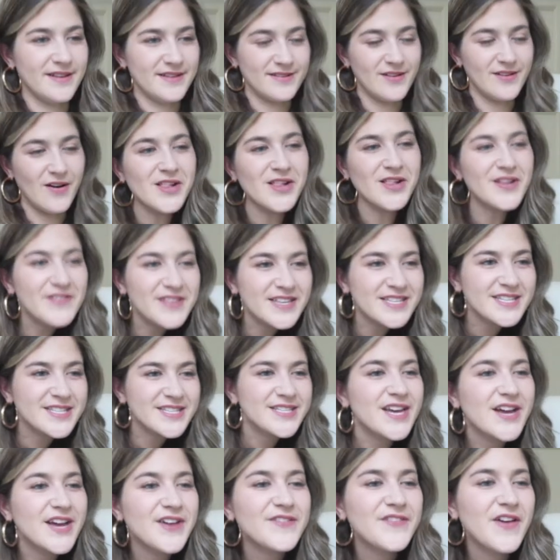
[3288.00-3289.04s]
all of this
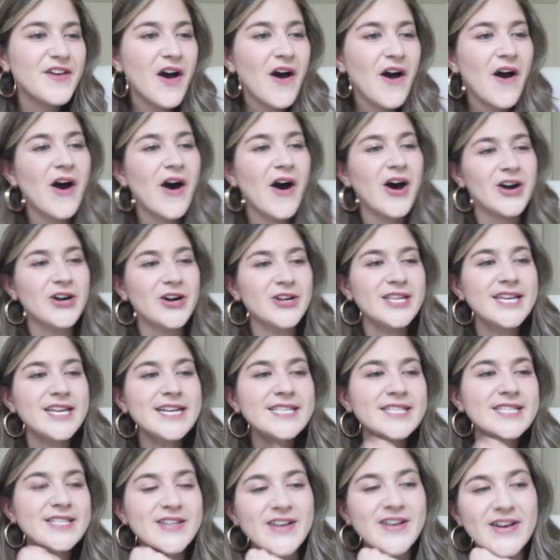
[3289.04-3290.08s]
stuff.
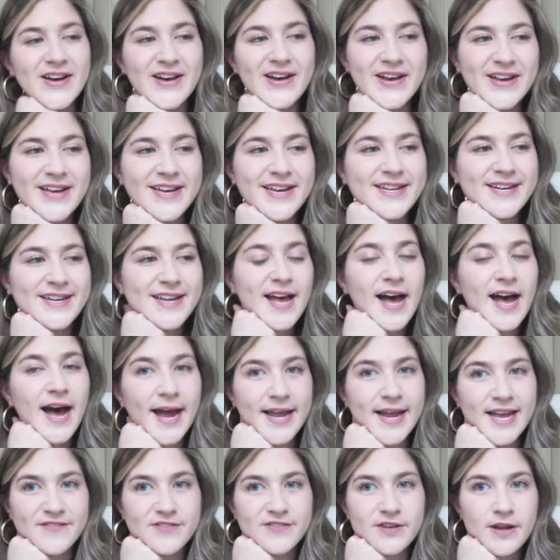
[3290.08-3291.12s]
Harley's good. I
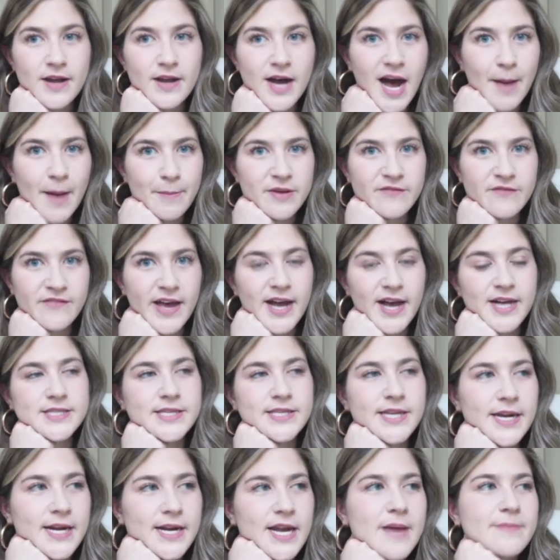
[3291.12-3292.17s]
have not been
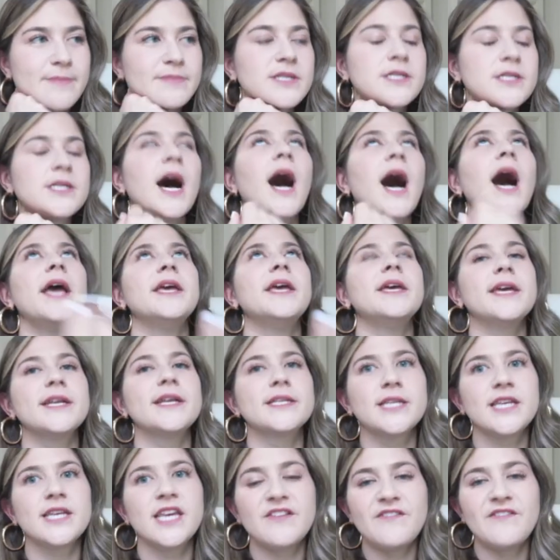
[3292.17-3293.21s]
vaccinated. I am dying
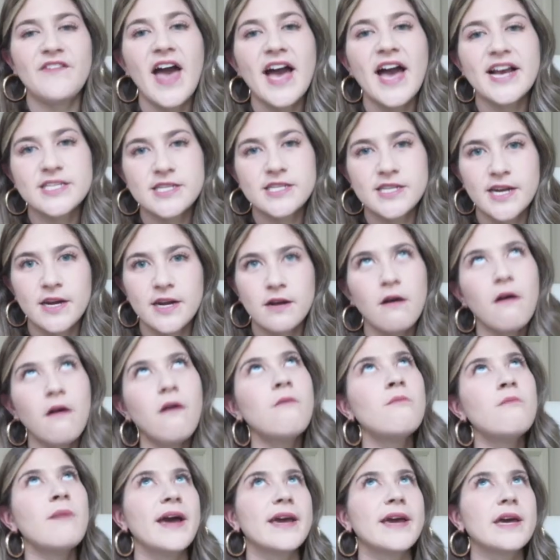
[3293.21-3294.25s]
to get vaccinated. Oh
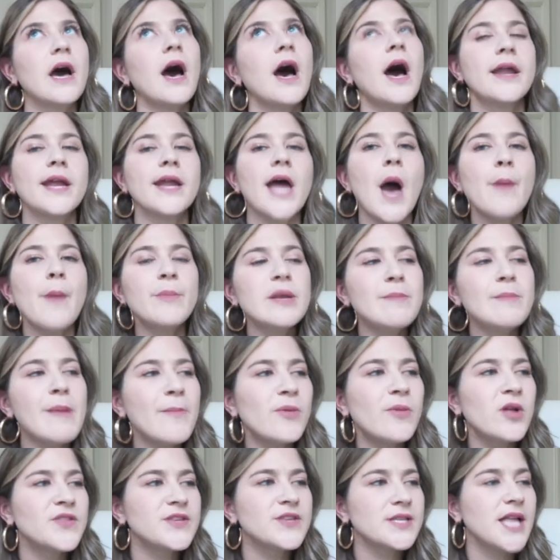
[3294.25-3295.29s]
my God. How many
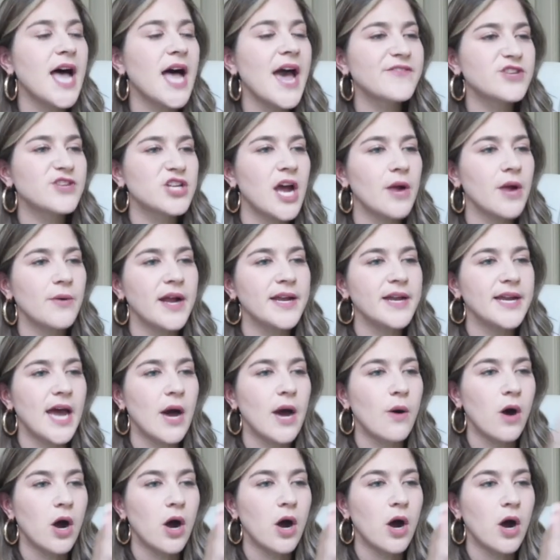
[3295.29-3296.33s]
people in this live chat right now
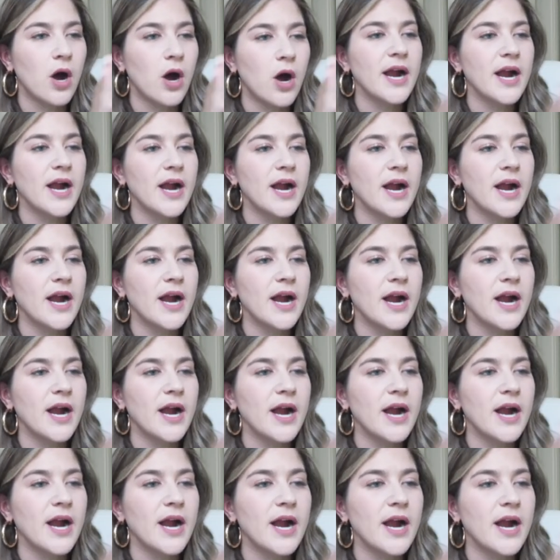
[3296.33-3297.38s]
are actually
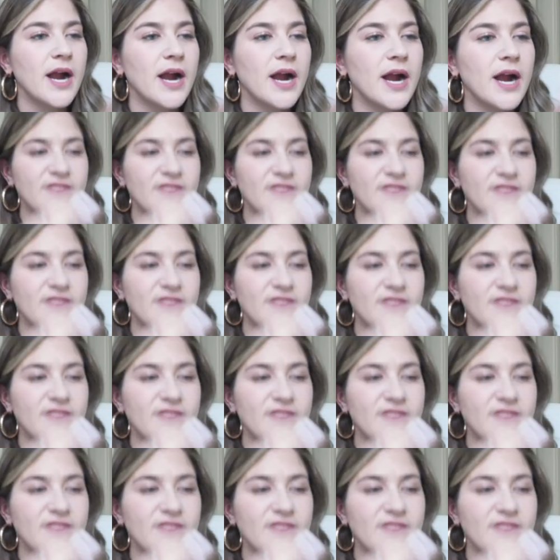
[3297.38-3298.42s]
vaccinated?
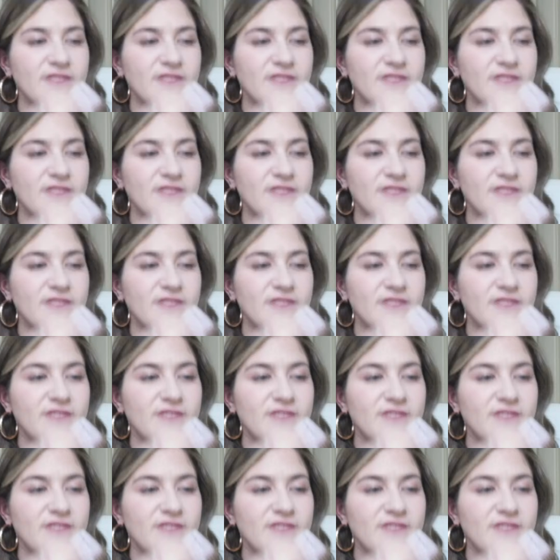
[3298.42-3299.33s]
I'm going to